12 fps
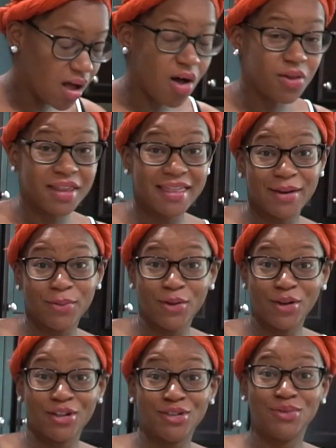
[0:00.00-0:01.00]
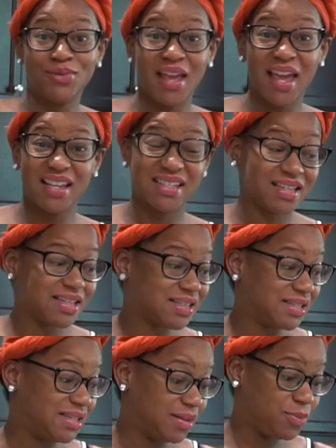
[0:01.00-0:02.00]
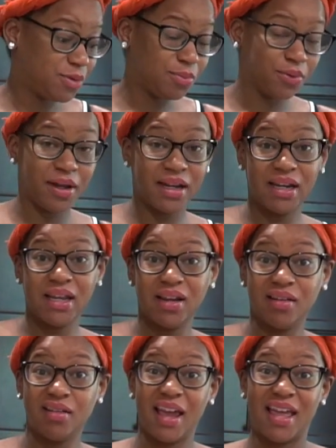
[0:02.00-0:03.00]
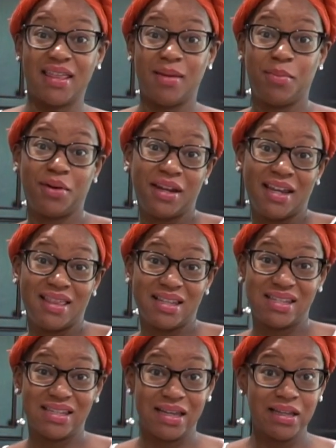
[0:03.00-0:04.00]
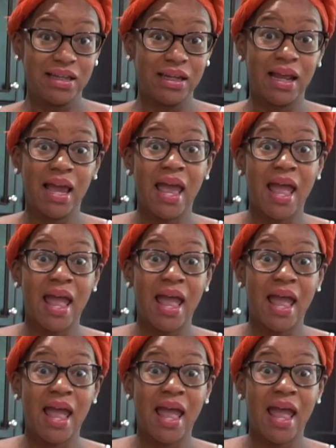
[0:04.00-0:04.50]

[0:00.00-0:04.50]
the only thing we're gonna do next is dip the bread in here and then put it in the skillet.